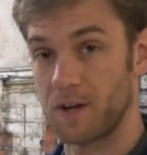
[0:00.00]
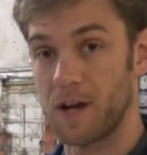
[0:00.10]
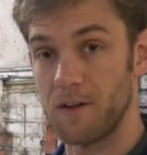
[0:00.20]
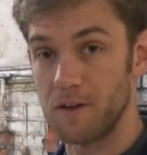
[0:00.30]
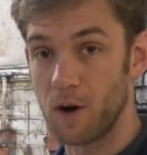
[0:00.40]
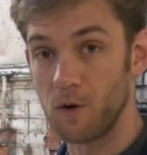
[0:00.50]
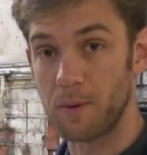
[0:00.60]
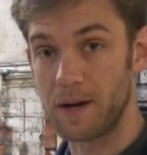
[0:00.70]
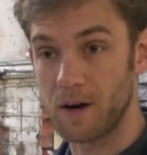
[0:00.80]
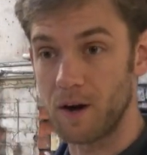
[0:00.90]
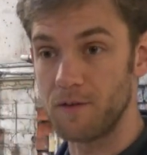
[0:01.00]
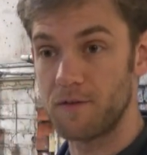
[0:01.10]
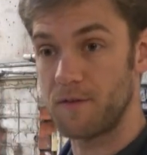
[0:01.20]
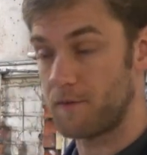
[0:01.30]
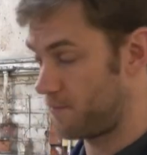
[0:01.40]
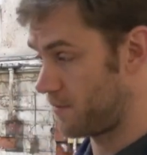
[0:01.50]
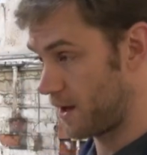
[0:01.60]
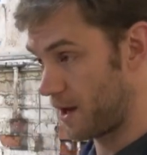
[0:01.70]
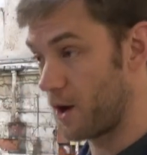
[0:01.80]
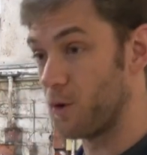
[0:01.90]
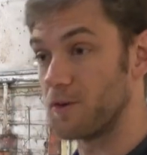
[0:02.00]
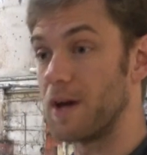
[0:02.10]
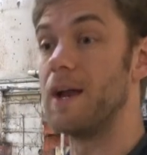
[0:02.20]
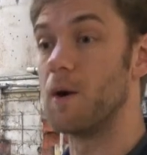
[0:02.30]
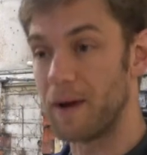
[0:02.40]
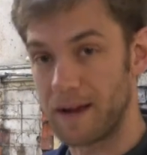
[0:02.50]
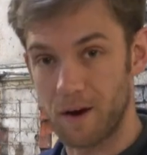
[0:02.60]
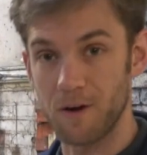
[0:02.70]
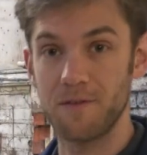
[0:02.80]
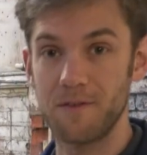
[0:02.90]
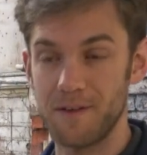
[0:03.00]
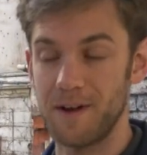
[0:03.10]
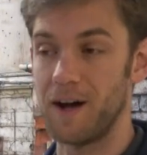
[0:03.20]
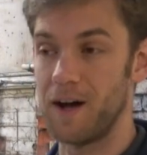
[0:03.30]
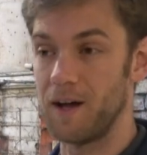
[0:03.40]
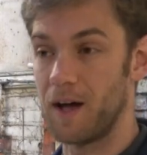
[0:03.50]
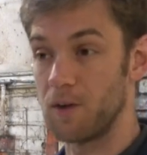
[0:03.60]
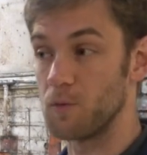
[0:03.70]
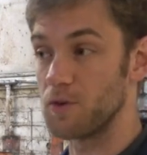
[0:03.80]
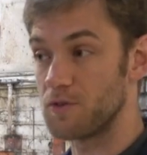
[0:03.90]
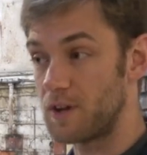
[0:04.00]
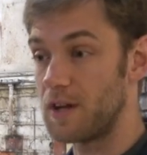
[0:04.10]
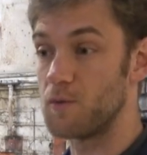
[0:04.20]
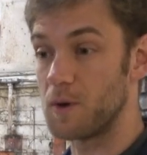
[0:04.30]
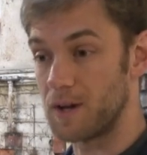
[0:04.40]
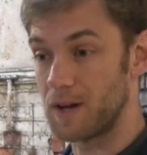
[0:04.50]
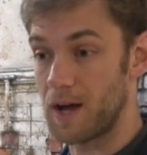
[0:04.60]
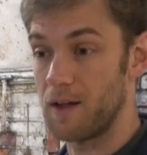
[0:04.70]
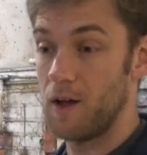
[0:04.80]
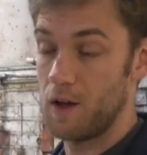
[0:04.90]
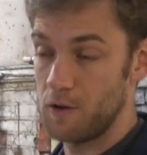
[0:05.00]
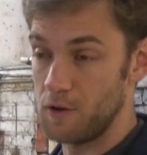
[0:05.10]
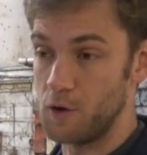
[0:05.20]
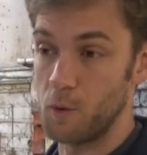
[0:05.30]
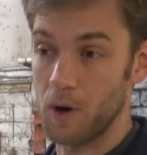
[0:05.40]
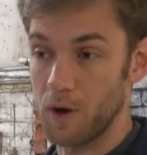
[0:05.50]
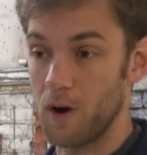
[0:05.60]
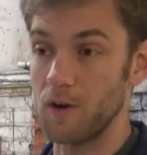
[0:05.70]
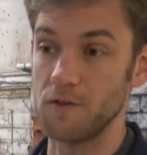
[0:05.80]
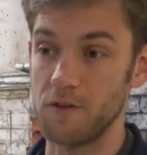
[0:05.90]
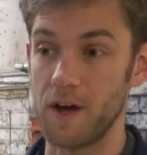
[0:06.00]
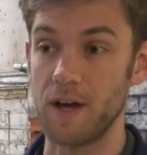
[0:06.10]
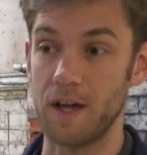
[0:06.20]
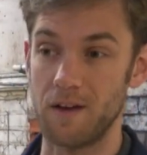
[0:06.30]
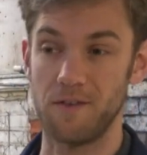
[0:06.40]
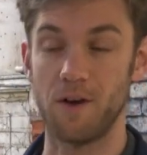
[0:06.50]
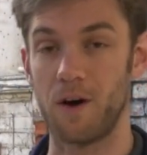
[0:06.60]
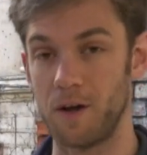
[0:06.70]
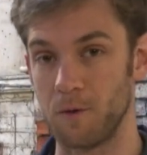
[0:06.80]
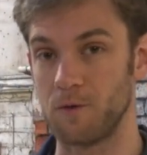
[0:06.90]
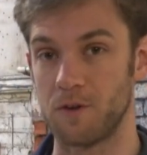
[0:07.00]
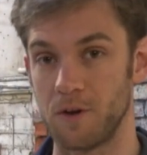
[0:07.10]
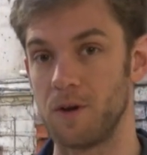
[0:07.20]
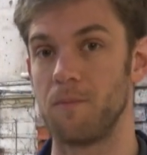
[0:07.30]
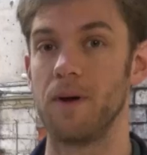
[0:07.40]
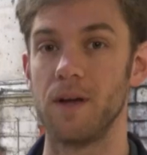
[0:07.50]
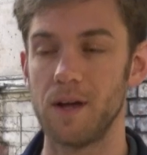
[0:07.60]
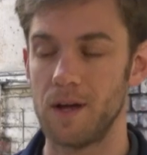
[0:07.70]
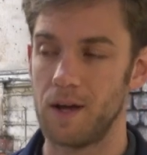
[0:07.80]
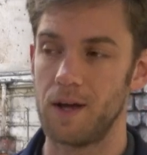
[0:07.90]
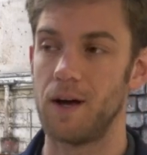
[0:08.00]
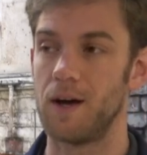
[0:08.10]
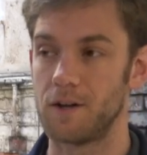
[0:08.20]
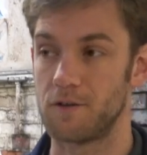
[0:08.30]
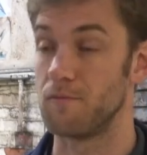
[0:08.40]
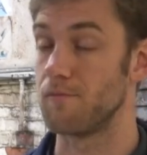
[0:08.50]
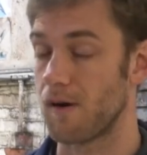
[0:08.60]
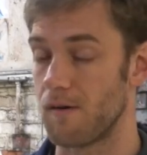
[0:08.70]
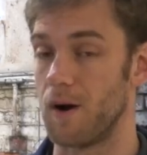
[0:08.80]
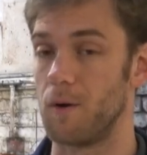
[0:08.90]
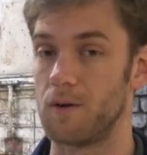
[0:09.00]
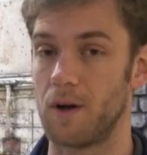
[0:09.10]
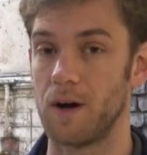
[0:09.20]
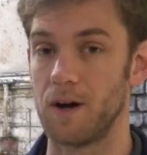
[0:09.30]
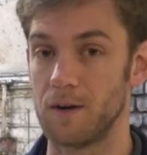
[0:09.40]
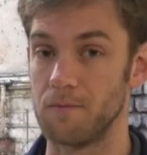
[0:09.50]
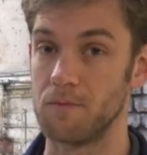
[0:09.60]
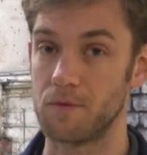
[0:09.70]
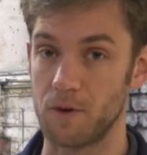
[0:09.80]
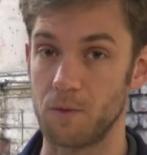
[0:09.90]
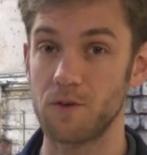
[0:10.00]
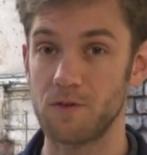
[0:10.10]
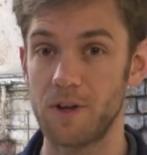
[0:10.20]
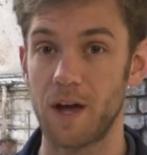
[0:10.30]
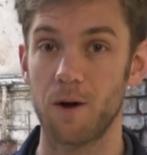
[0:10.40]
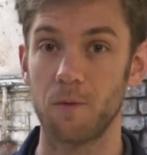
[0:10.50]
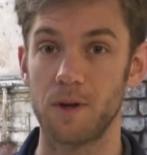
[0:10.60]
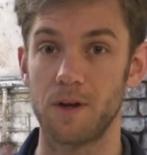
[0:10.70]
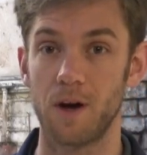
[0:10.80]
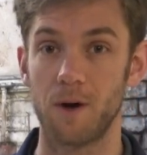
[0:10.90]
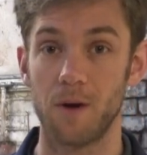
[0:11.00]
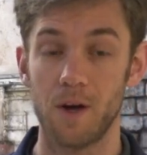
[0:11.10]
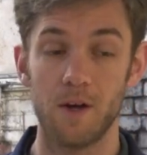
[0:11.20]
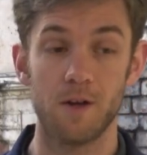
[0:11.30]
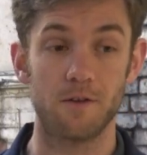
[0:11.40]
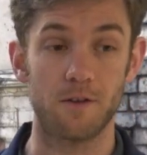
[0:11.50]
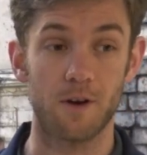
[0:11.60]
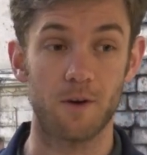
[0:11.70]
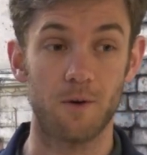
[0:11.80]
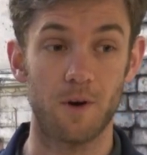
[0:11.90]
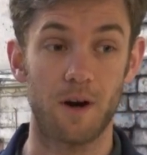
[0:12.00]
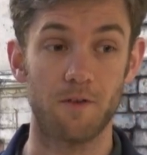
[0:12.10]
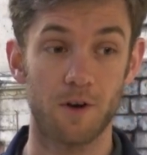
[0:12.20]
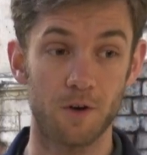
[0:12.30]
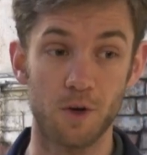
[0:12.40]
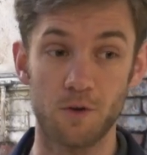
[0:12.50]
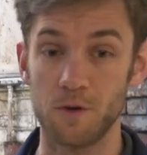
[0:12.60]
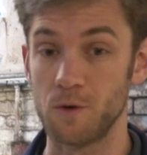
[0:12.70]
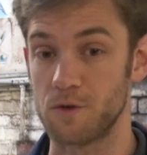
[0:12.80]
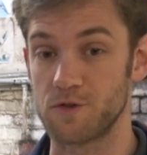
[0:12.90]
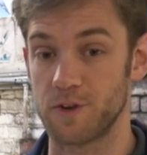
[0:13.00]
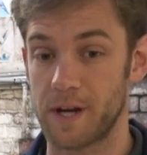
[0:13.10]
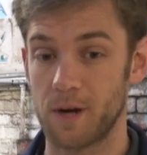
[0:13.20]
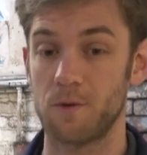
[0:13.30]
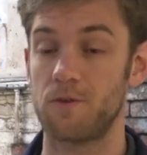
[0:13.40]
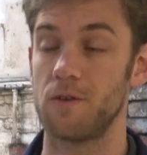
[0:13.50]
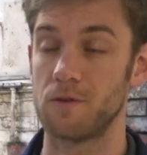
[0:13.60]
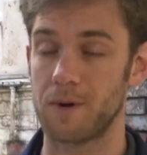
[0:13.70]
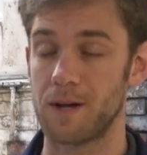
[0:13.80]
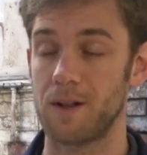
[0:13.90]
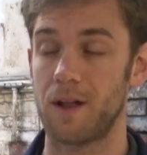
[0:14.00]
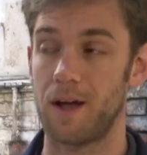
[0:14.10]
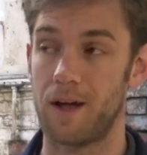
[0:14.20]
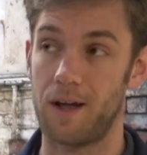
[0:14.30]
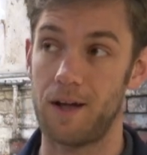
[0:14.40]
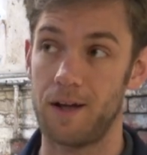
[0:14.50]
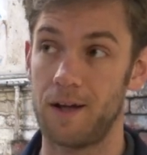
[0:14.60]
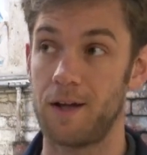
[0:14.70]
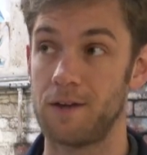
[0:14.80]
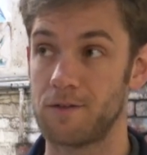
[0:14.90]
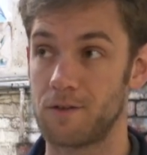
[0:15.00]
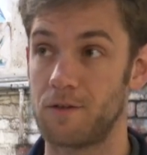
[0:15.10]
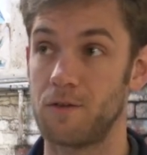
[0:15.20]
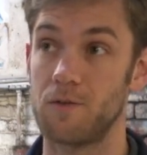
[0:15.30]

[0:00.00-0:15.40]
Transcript: to get the old wing off, get the old inner wing off, and we'll see if we can get the new one on today. If not, it'll certainly be tomorrow. So we'll see how we go. So I've got a new tool to try out as well, and